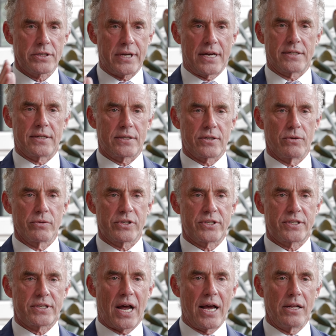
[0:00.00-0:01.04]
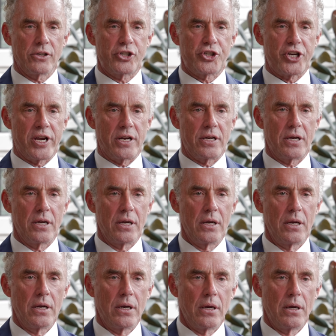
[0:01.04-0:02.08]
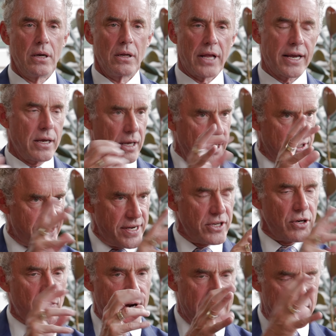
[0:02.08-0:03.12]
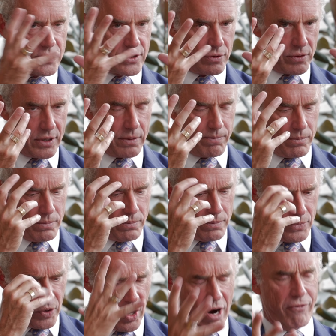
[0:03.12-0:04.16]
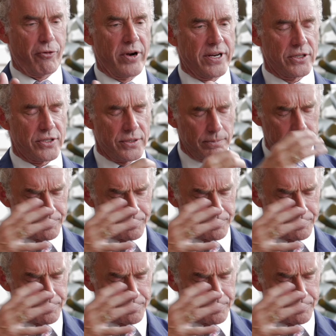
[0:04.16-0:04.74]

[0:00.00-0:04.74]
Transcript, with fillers: has its own style sheet. Like it's integrated, so the offerings